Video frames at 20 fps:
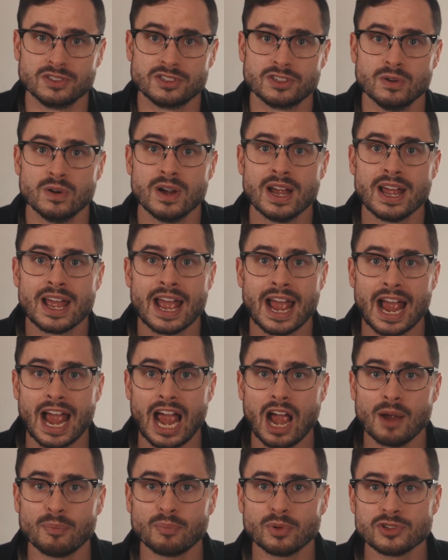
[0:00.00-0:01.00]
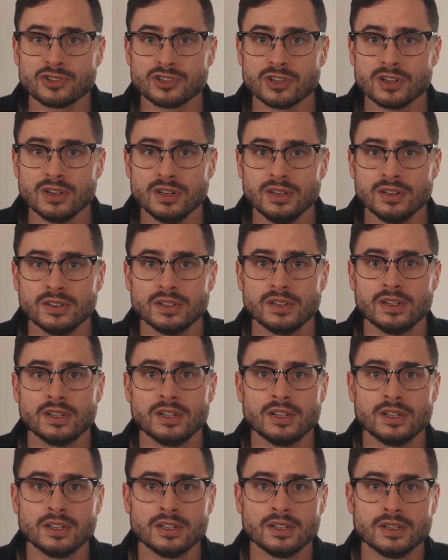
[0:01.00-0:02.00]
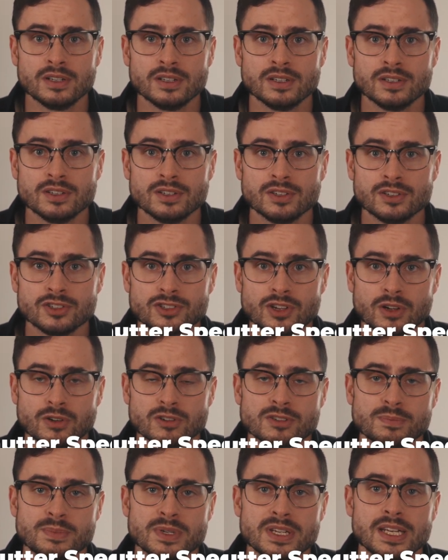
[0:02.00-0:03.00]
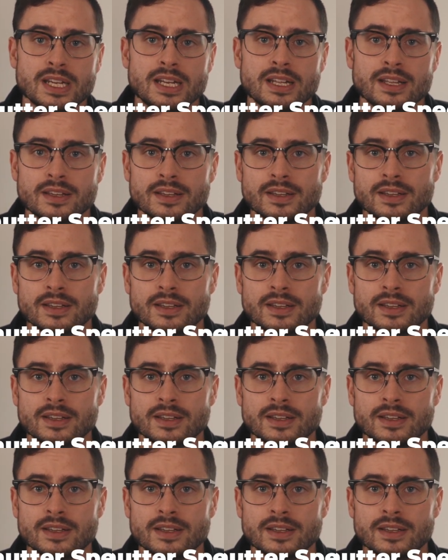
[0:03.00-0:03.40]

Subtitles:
So aperture, shutter speed,